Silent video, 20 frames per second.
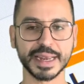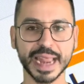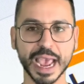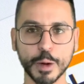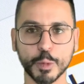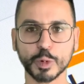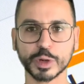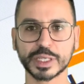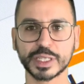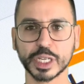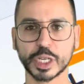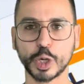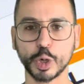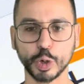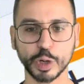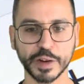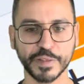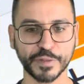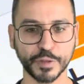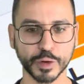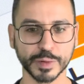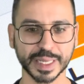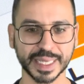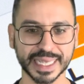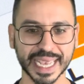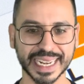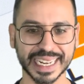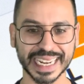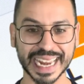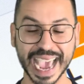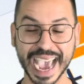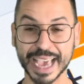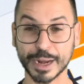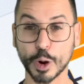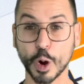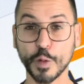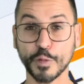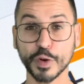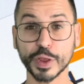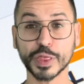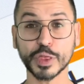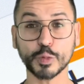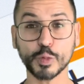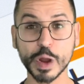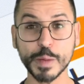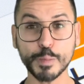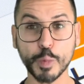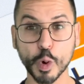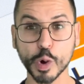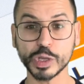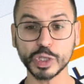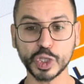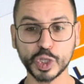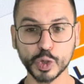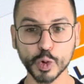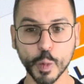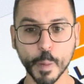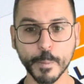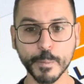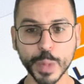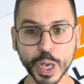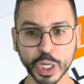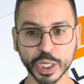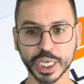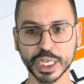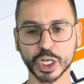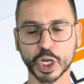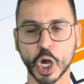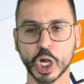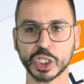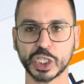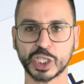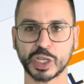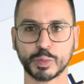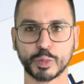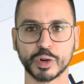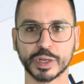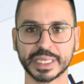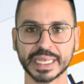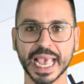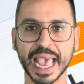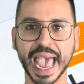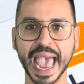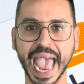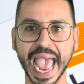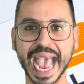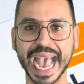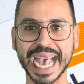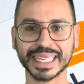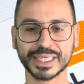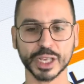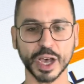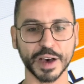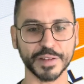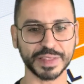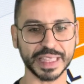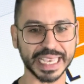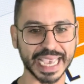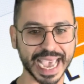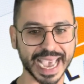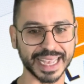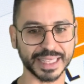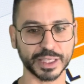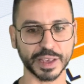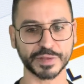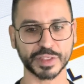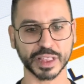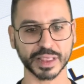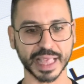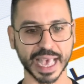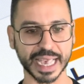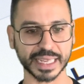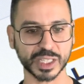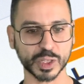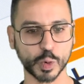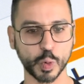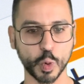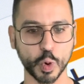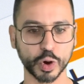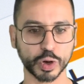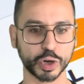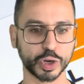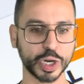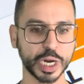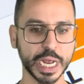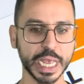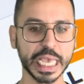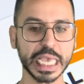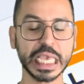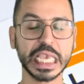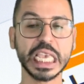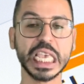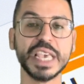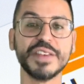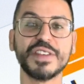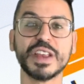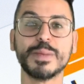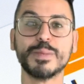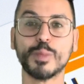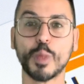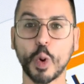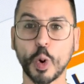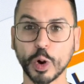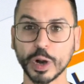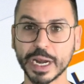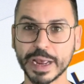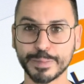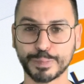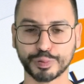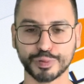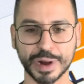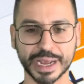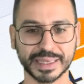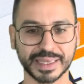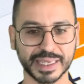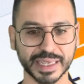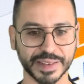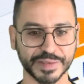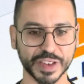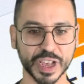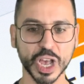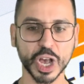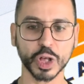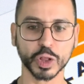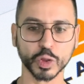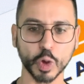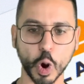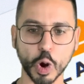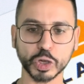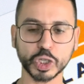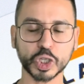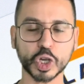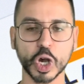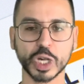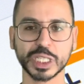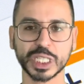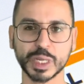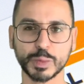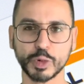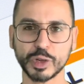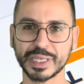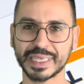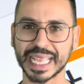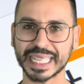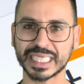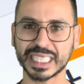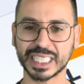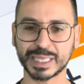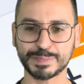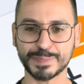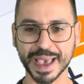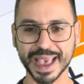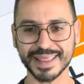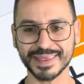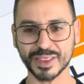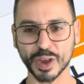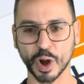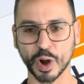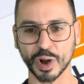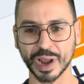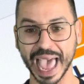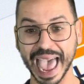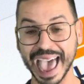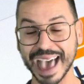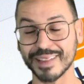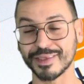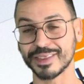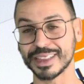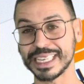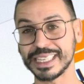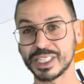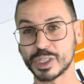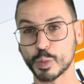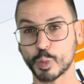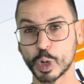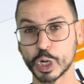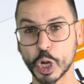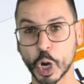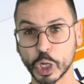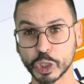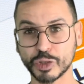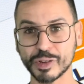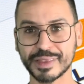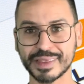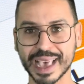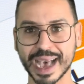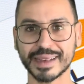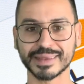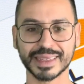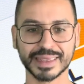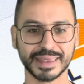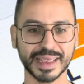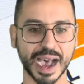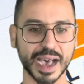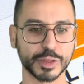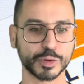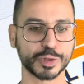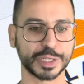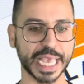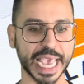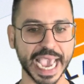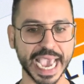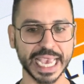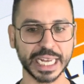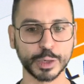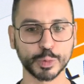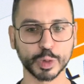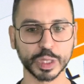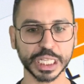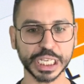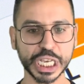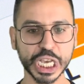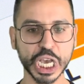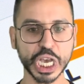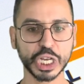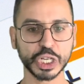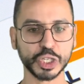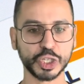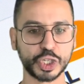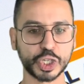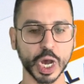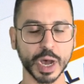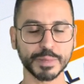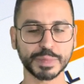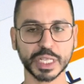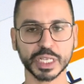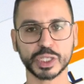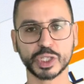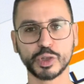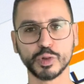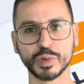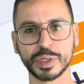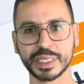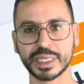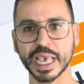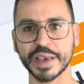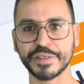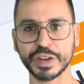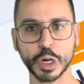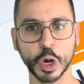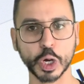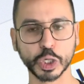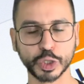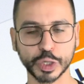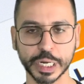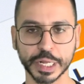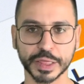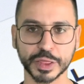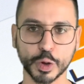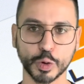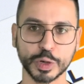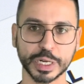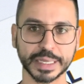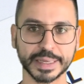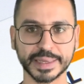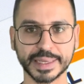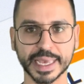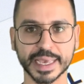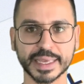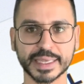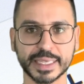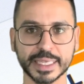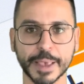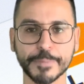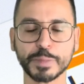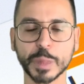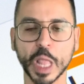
network security firm said it had over 3.2 million customers as of the end of the last quarter. Even more impressive, large customers that spend at least $100,000 annually jumped to 736.